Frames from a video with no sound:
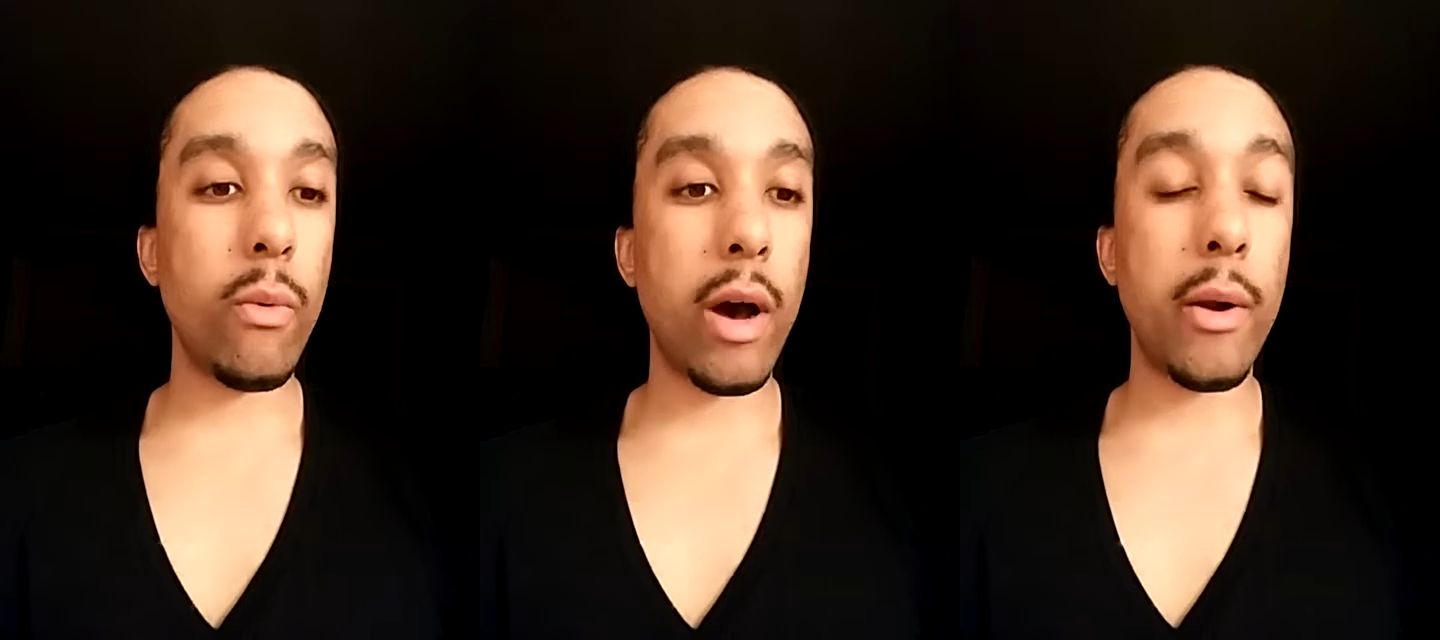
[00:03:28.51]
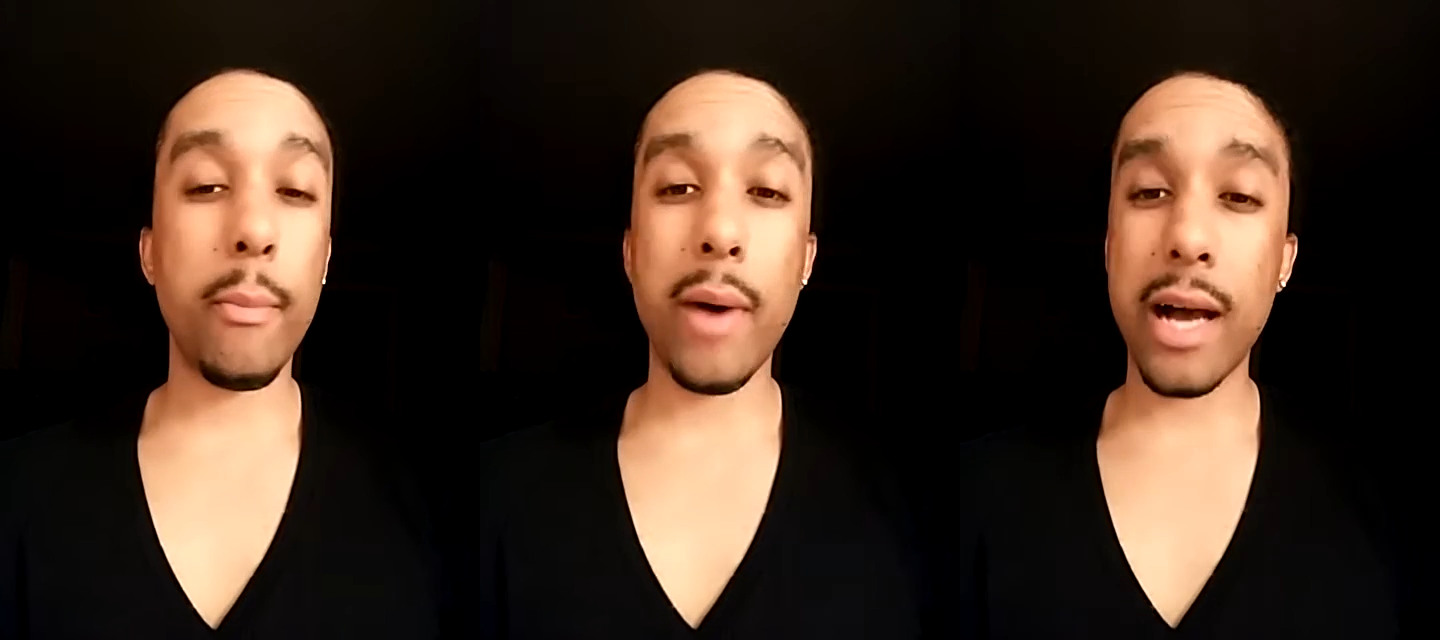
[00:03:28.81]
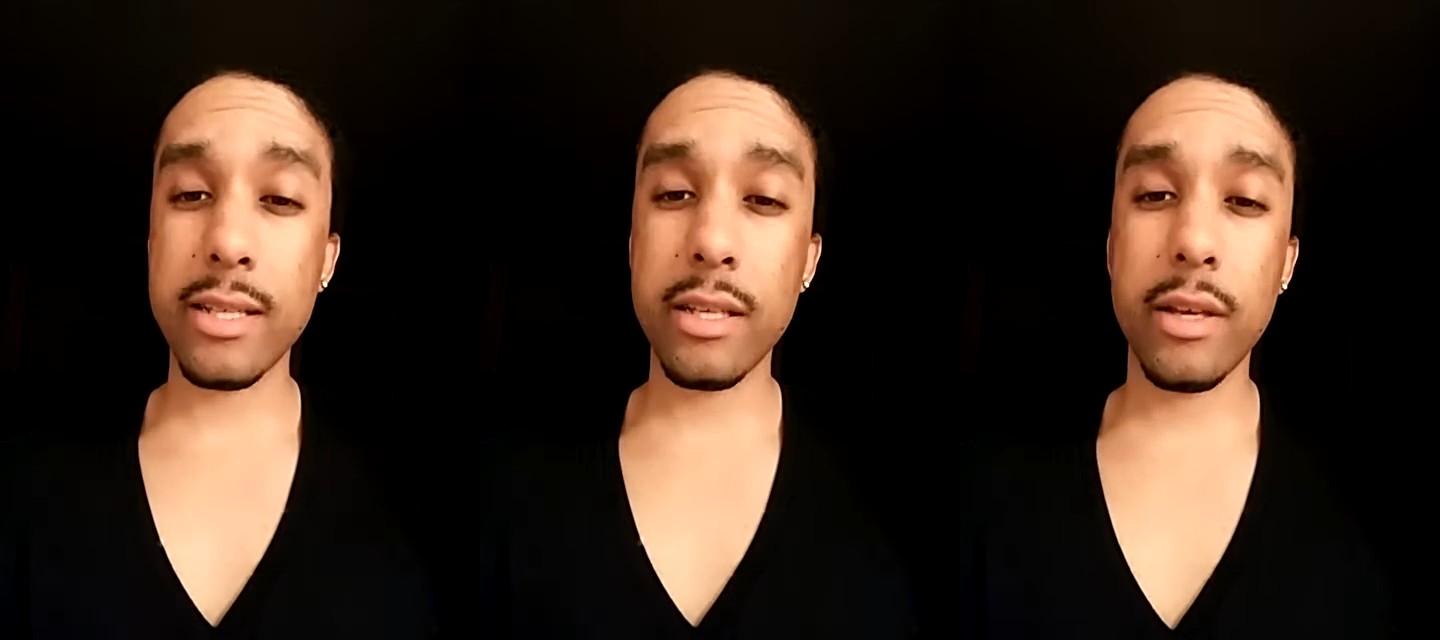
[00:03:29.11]
Wilder
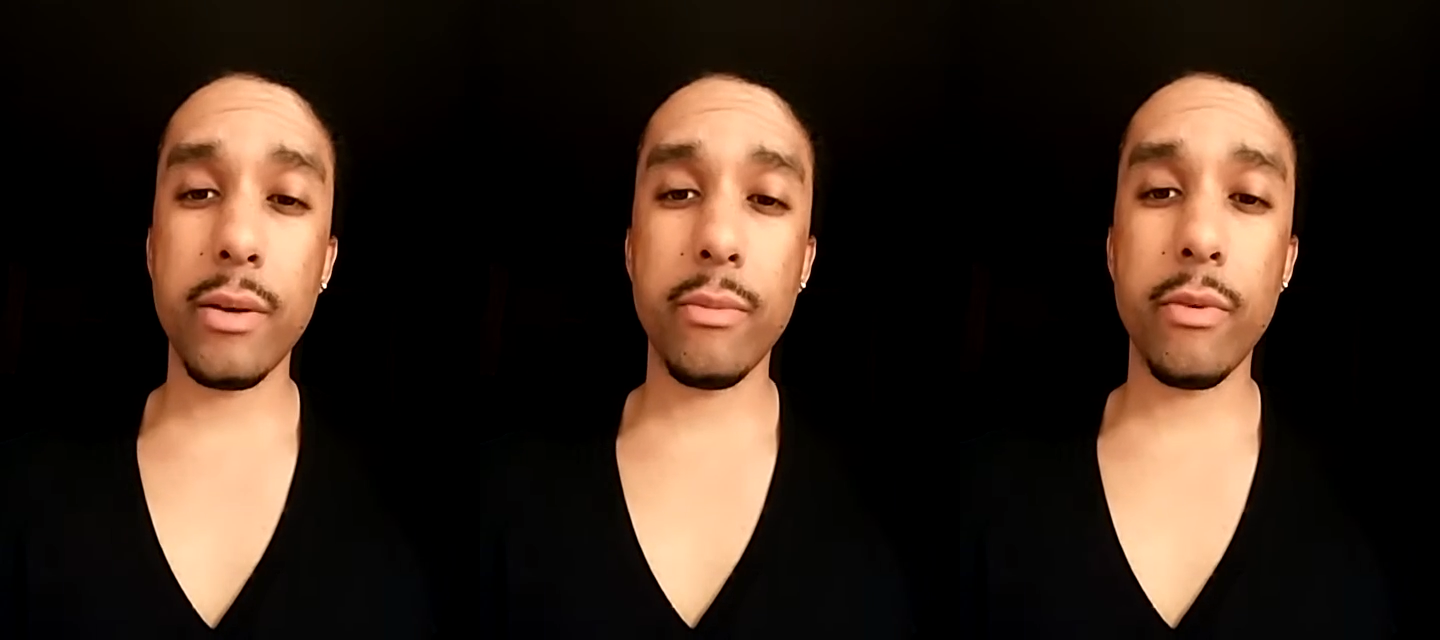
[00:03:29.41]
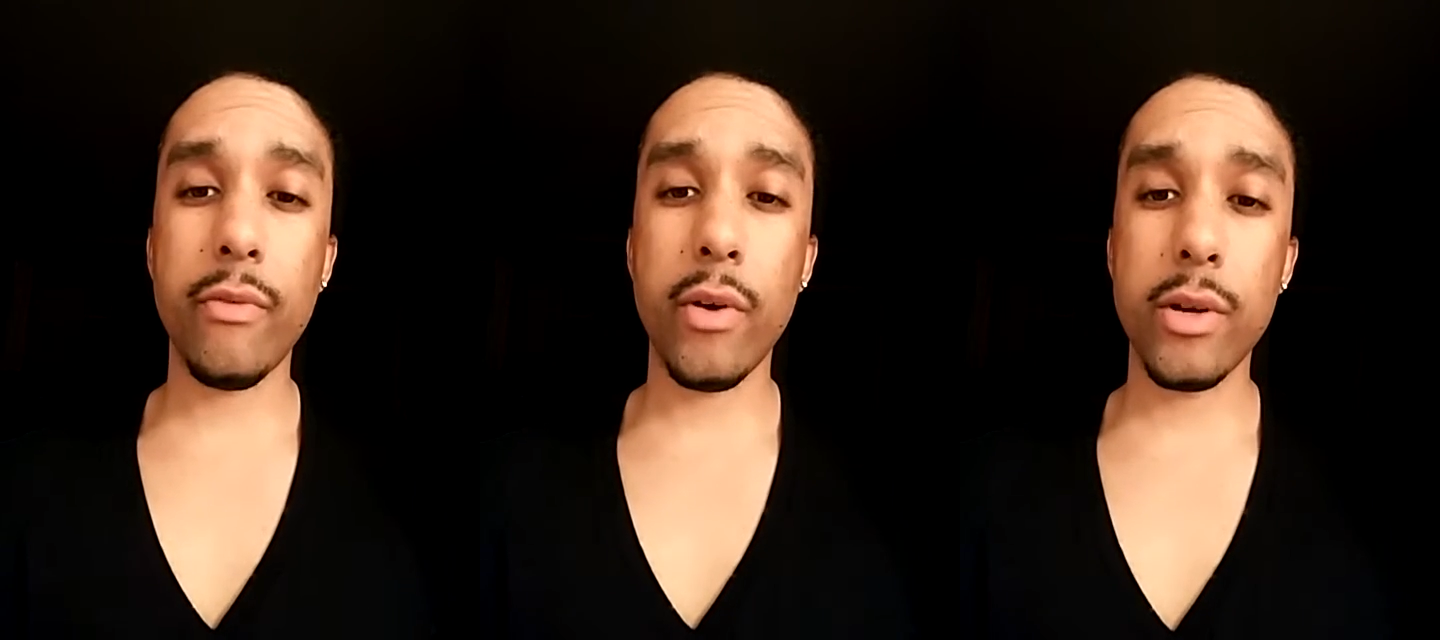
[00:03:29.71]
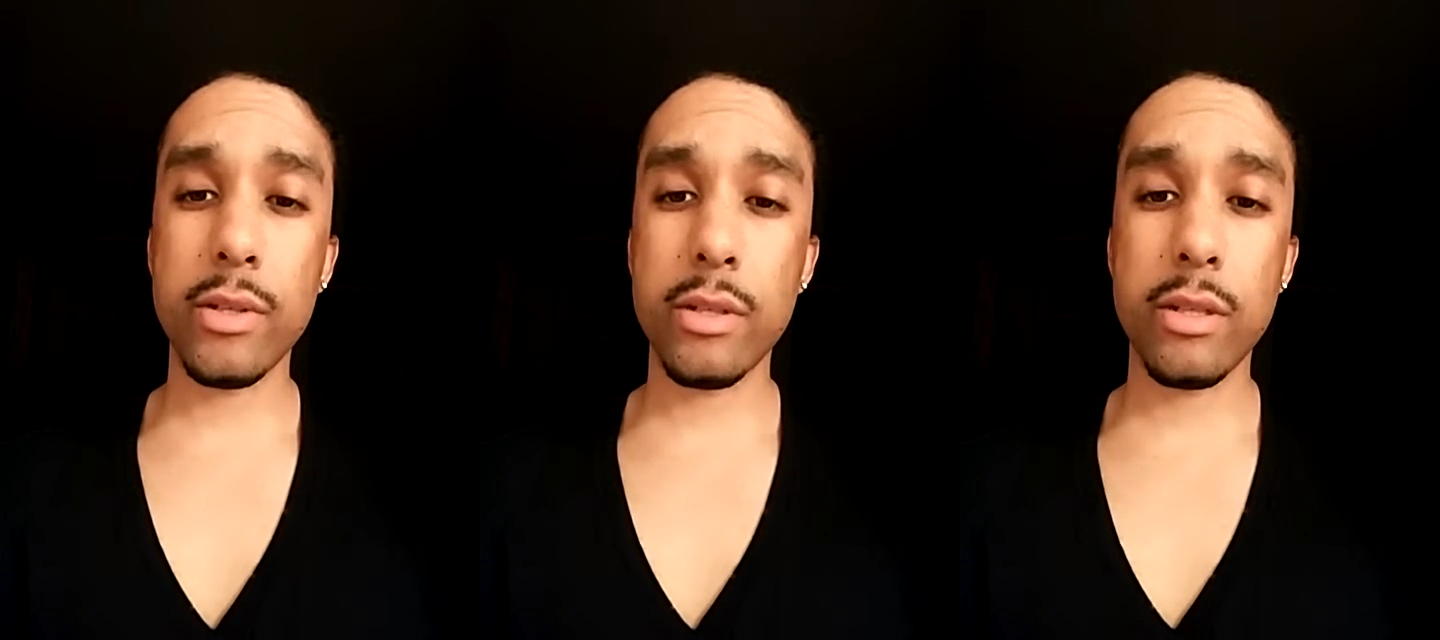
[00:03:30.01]
boxing him
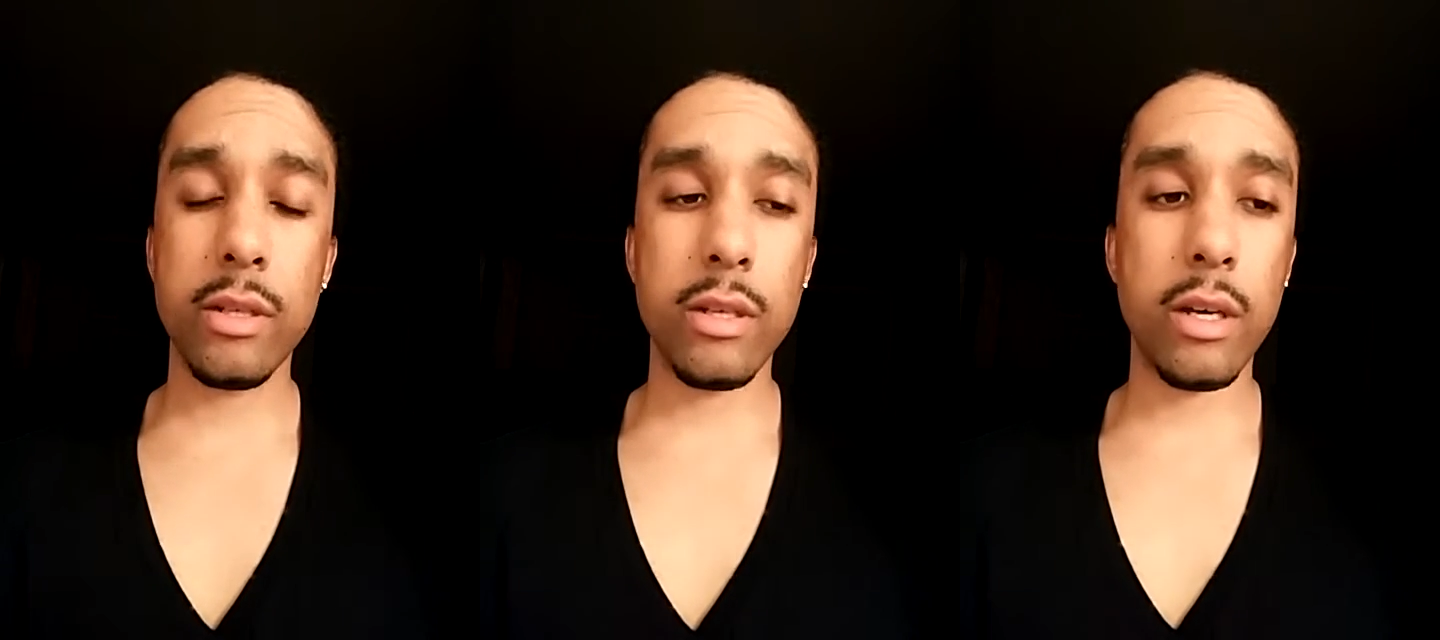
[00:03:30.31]
first.